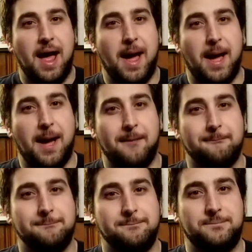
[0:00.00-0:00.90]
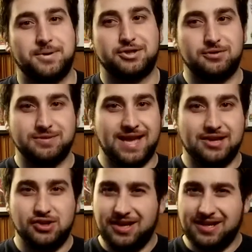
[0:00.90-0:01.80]
Um... But she was
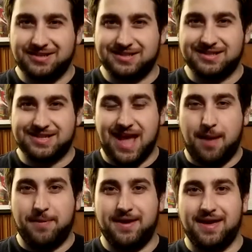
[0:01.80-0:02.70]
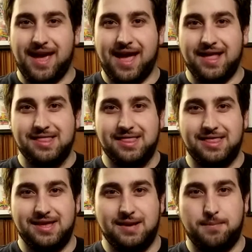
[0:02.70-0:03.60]
actually kind of snapping at
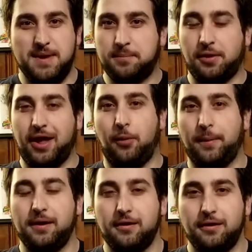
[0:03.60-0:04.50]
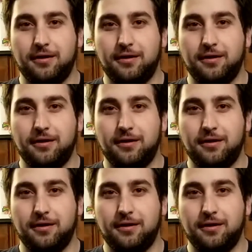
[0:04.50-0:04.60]
the people helping her